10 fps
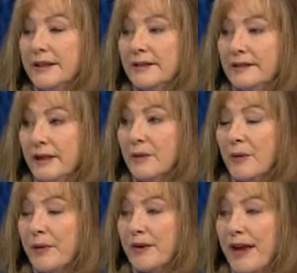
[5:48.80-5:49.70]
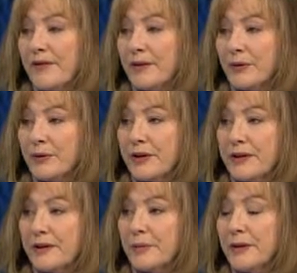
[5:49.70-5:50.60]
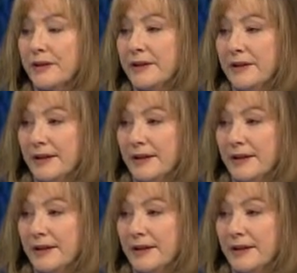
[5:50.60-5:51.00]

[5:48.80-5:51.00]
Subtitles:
and stigma around having a learning disability.